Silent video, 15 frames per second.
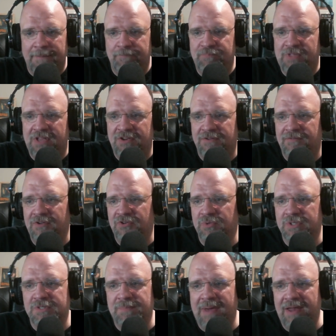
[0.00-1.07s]
individual
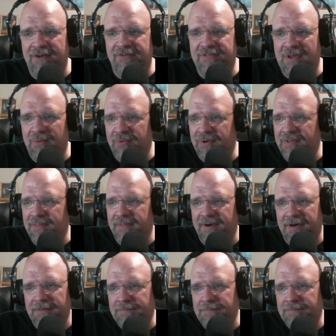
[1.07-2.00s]
spiders that were in there.